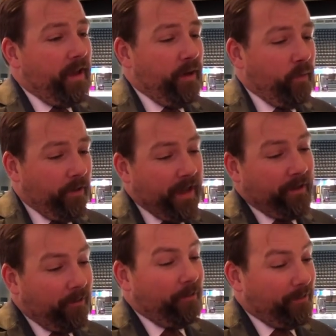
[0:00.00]
And where
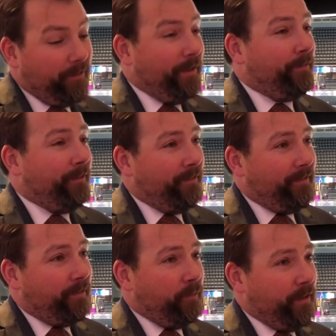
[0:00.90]
that could hurt the Leafs
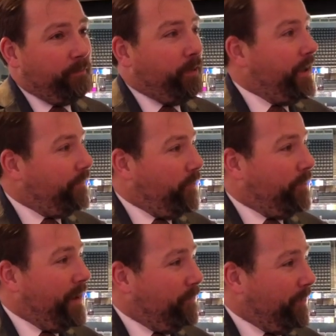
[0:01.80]
is the way the playoff
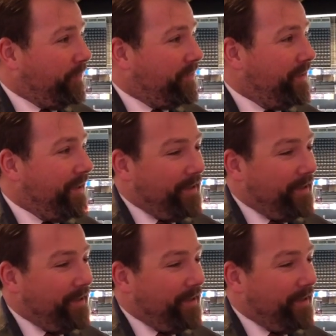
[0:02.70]
format works.